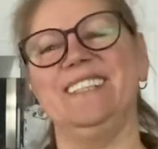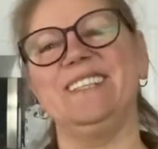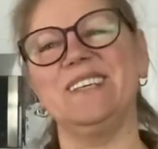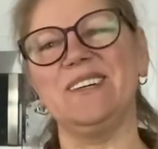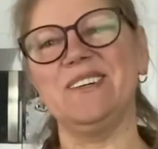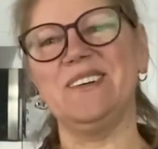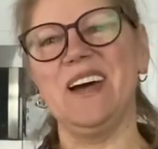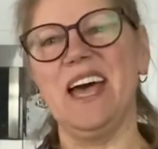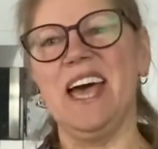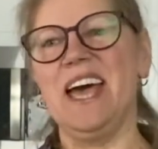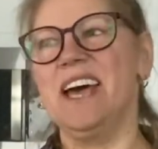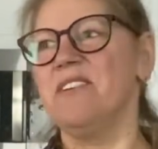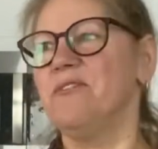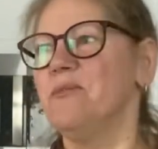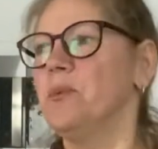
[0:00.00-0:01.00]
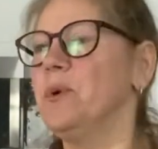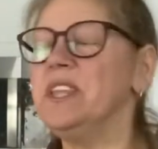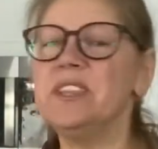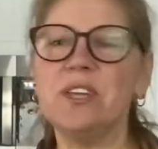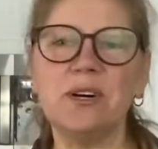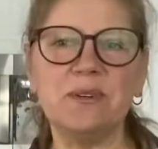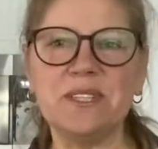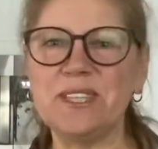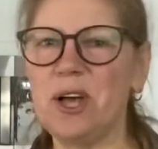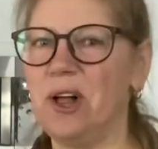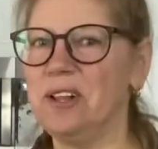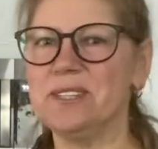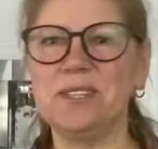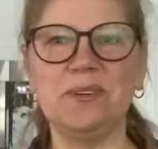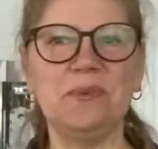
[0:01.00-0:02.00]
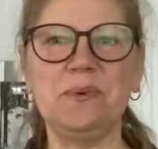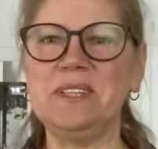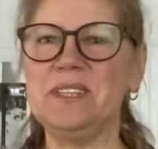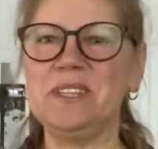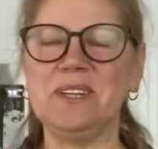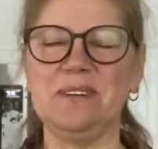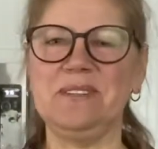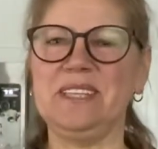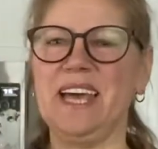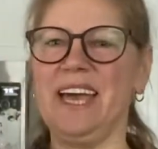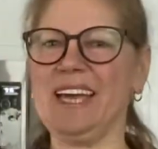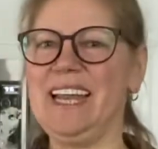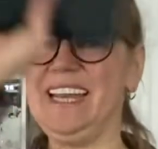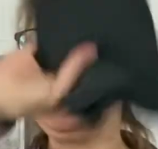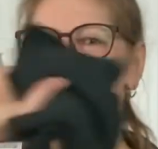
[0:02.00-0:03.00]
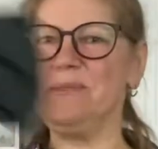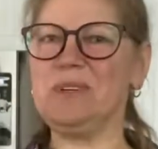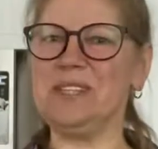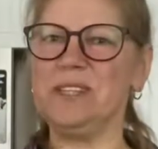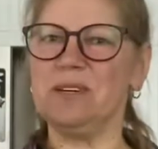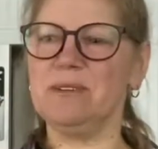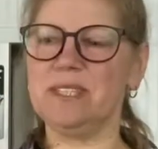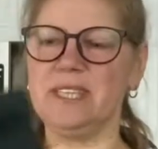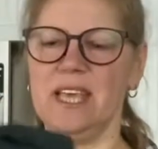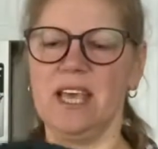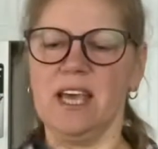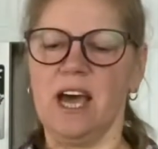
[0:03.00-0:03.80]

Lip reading: So windows, also windows. I clean windows.